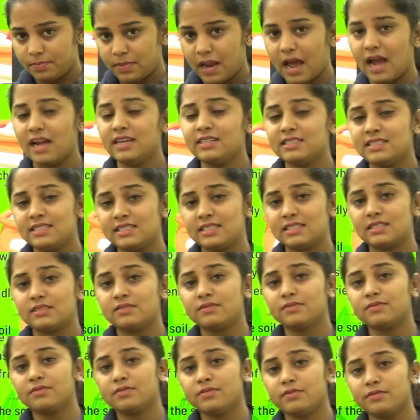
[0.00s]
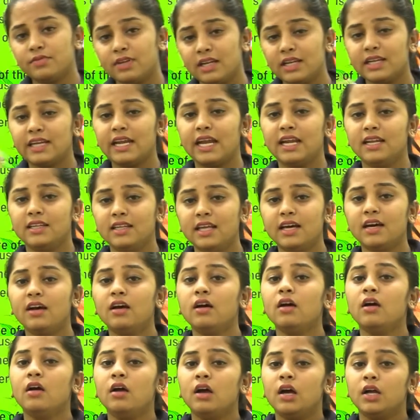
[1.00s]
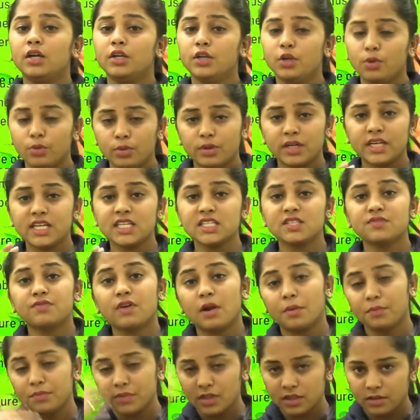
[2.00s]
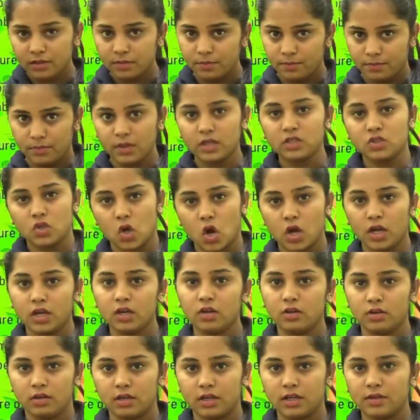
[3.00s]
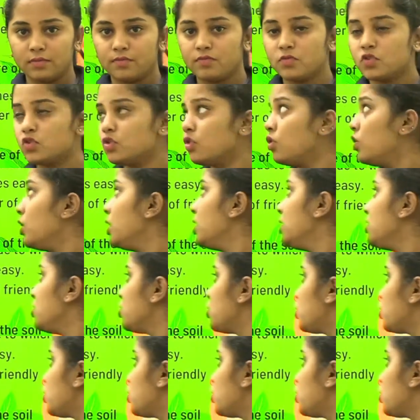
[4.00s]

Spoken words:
plants will get the nutrients from the soil only. So the